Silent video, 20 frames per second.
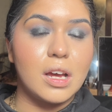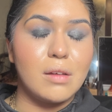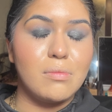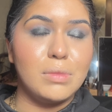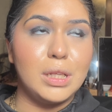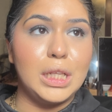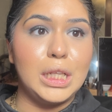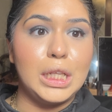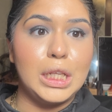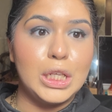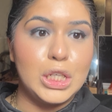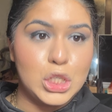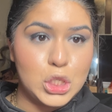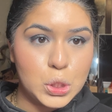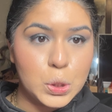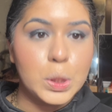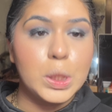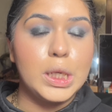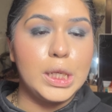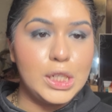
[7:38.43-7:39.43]
I'm
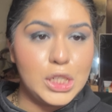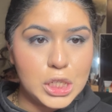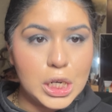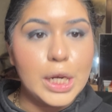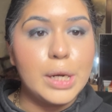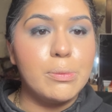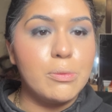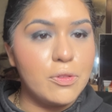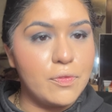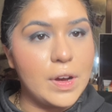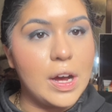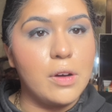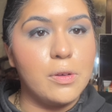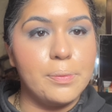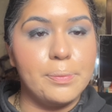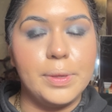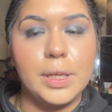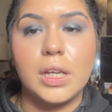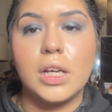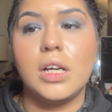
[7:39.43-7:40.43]
literally trying to move
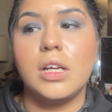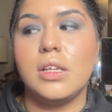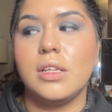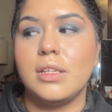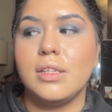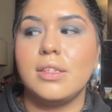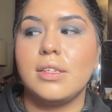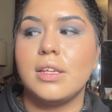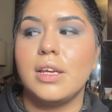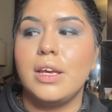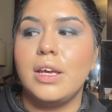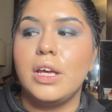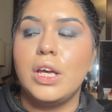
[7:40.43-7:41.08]
out because